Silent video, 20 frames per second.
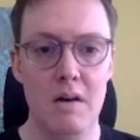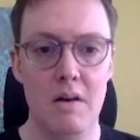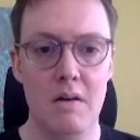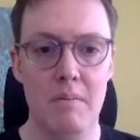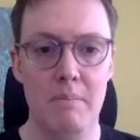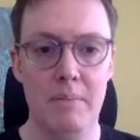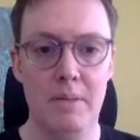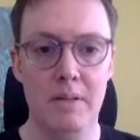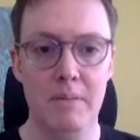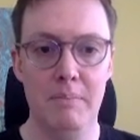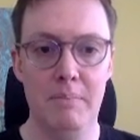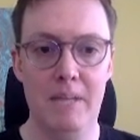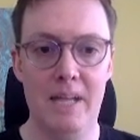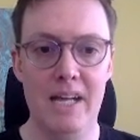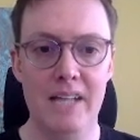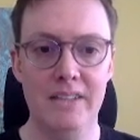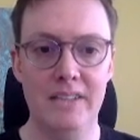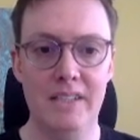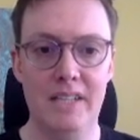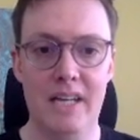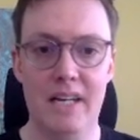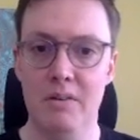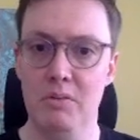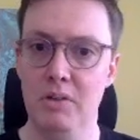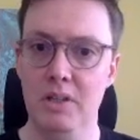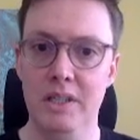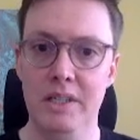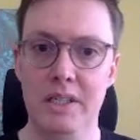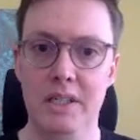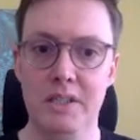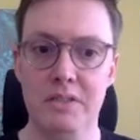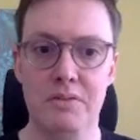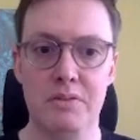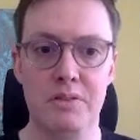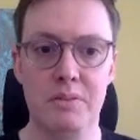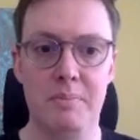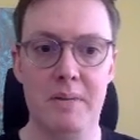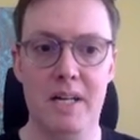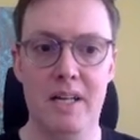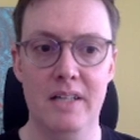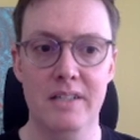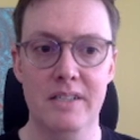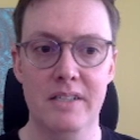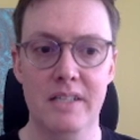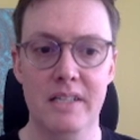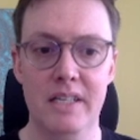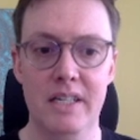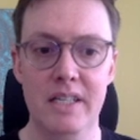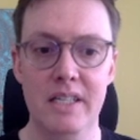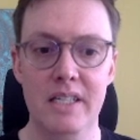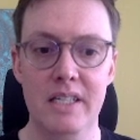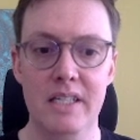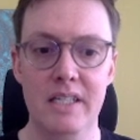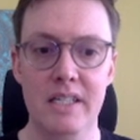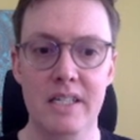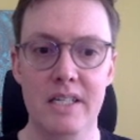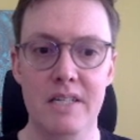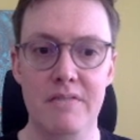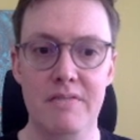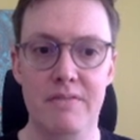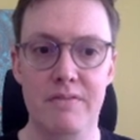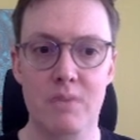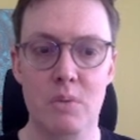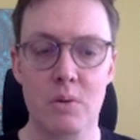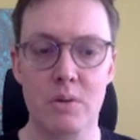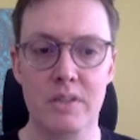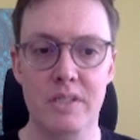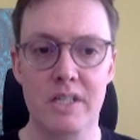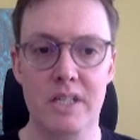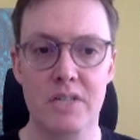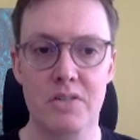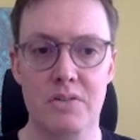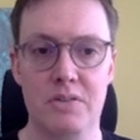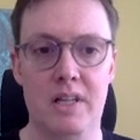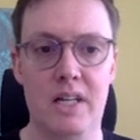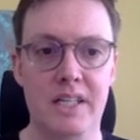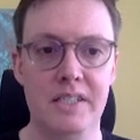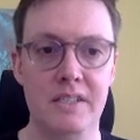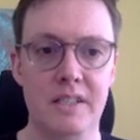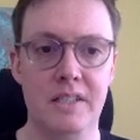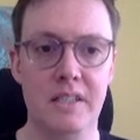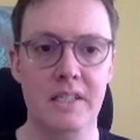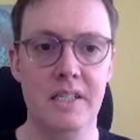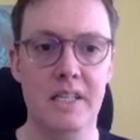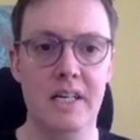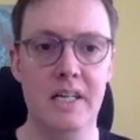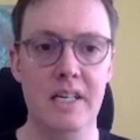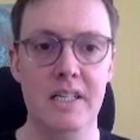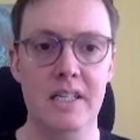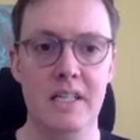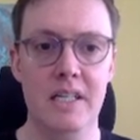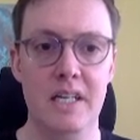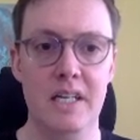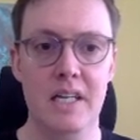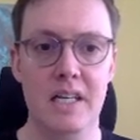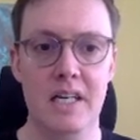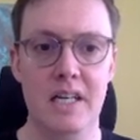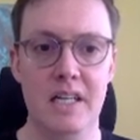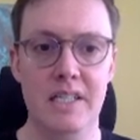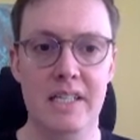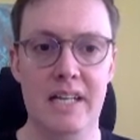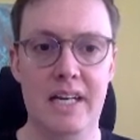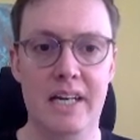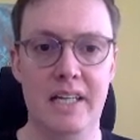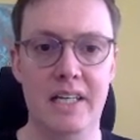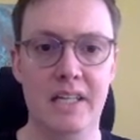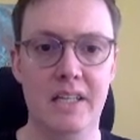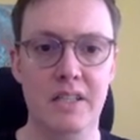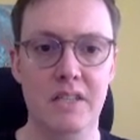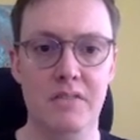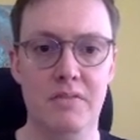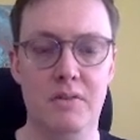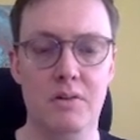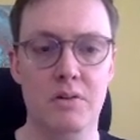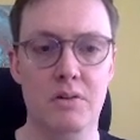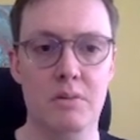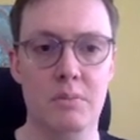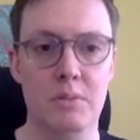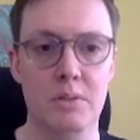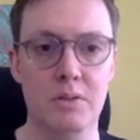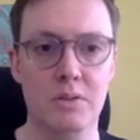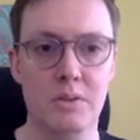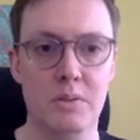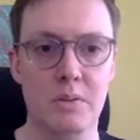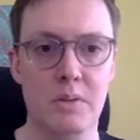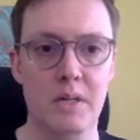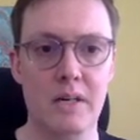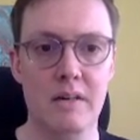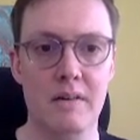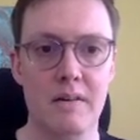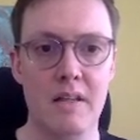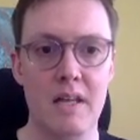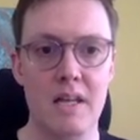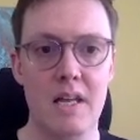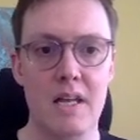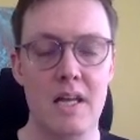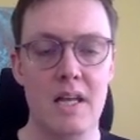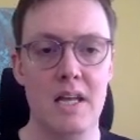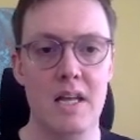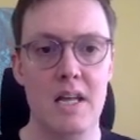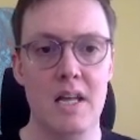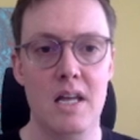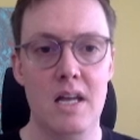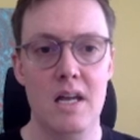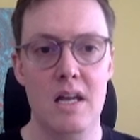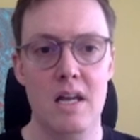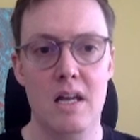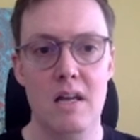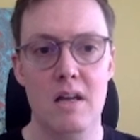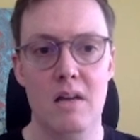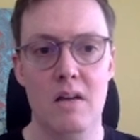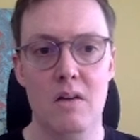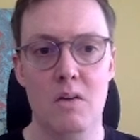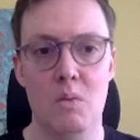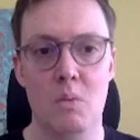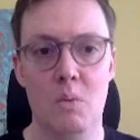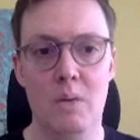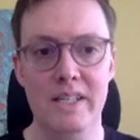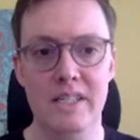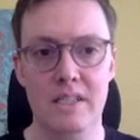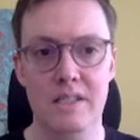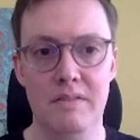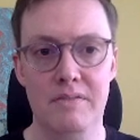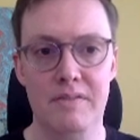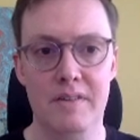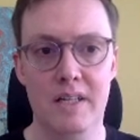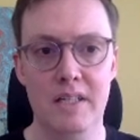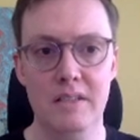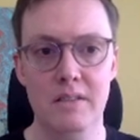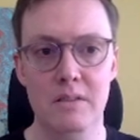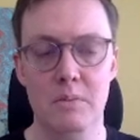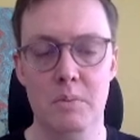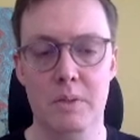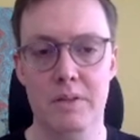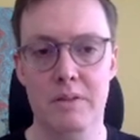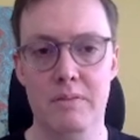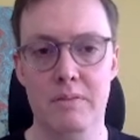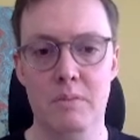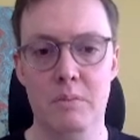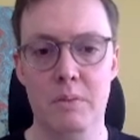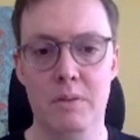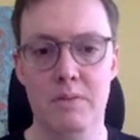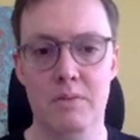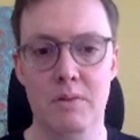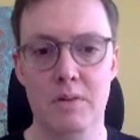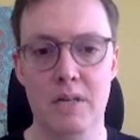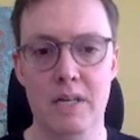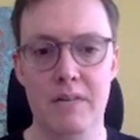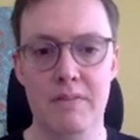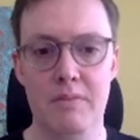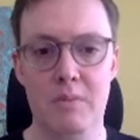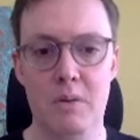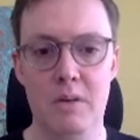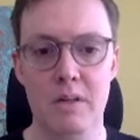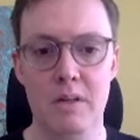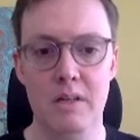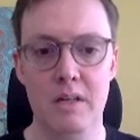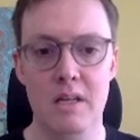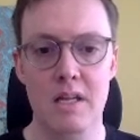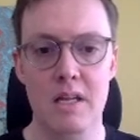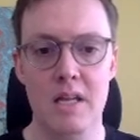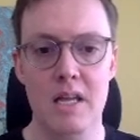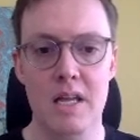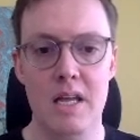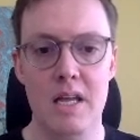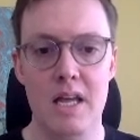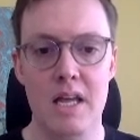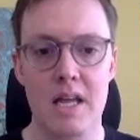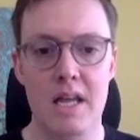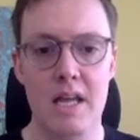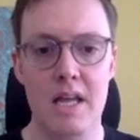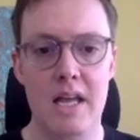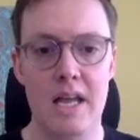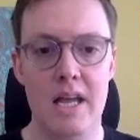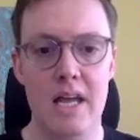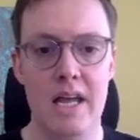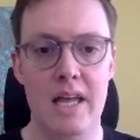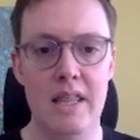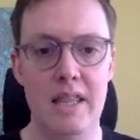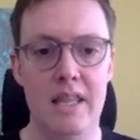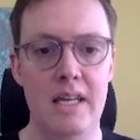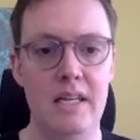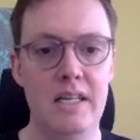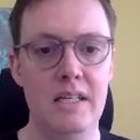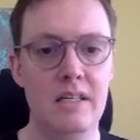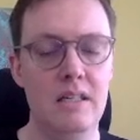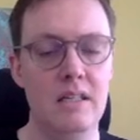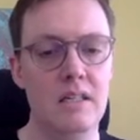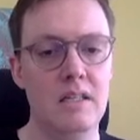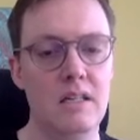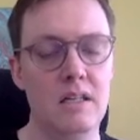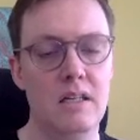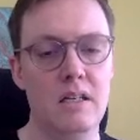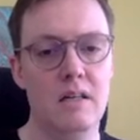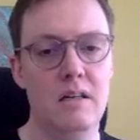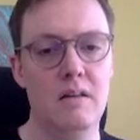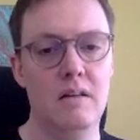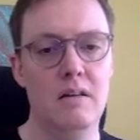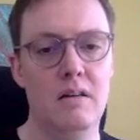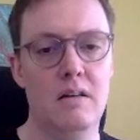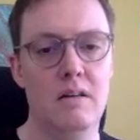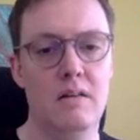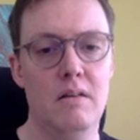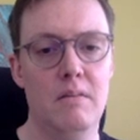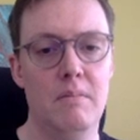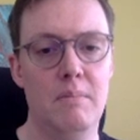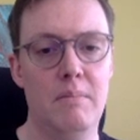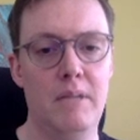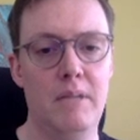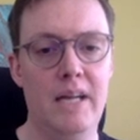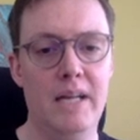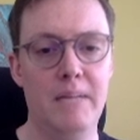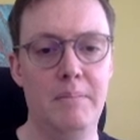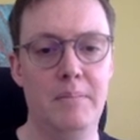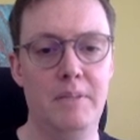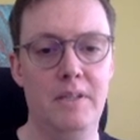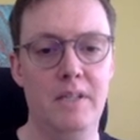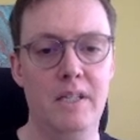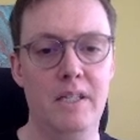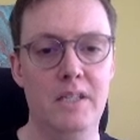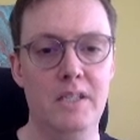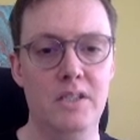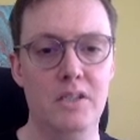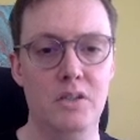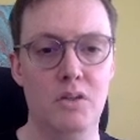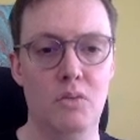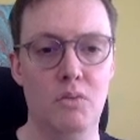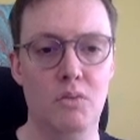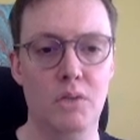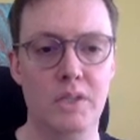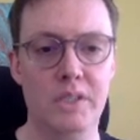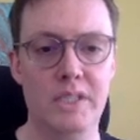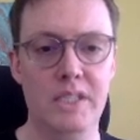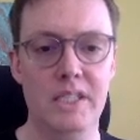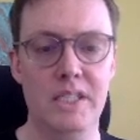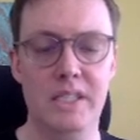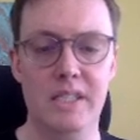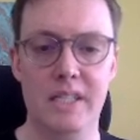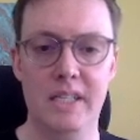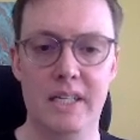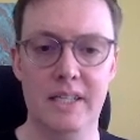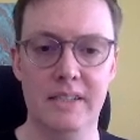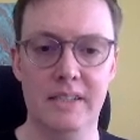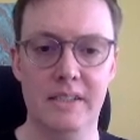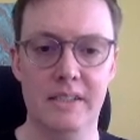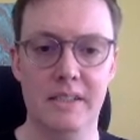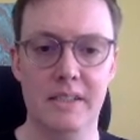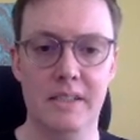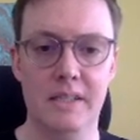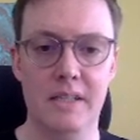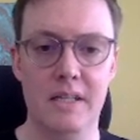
But black's got a really nice response. Knight e4, centralizing the knight, attacking this vulnerable square. White defends with rook f1. And then black plays rook d6.